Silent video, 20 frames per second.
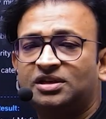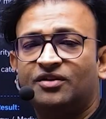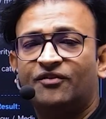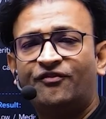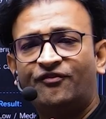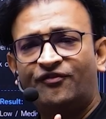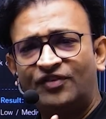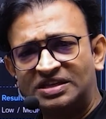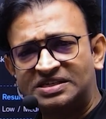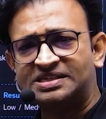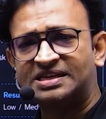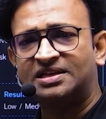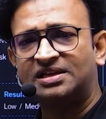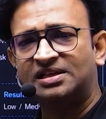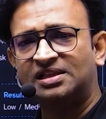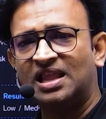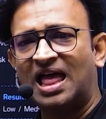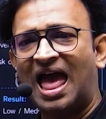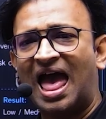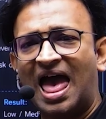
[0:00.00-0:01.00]

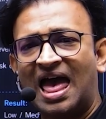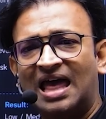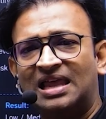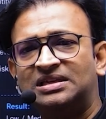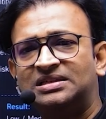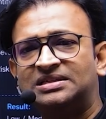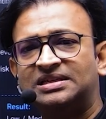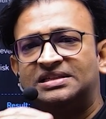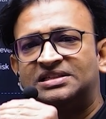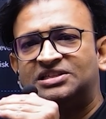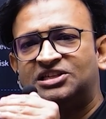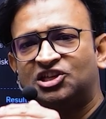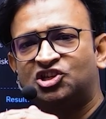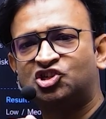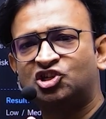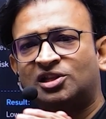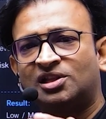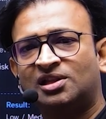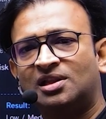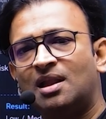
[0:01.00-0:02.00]
physical and
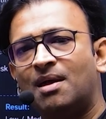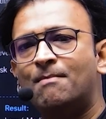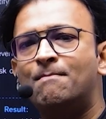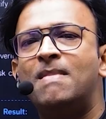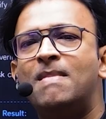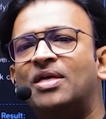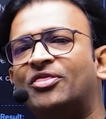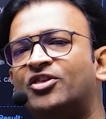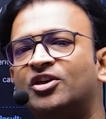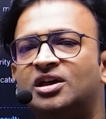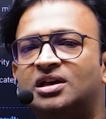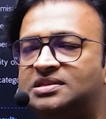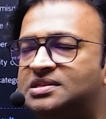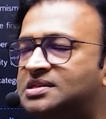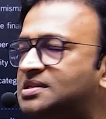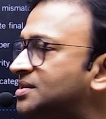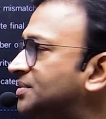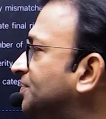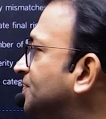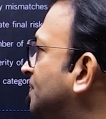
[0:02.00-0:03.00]
digital methods.